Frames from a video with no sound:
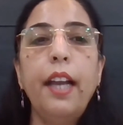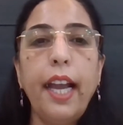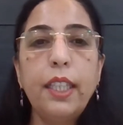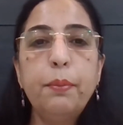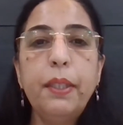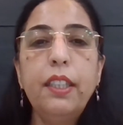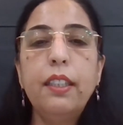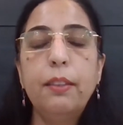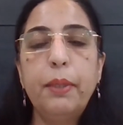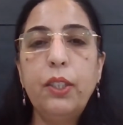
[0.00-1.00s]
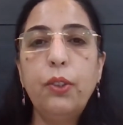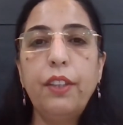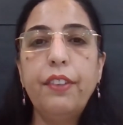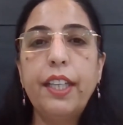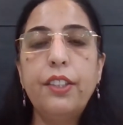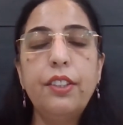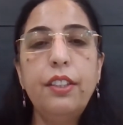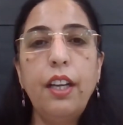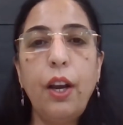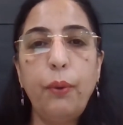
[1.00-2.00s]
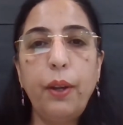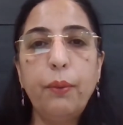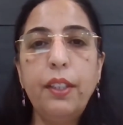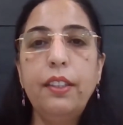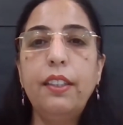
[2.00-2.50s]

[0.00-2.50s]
As per the government notification, however,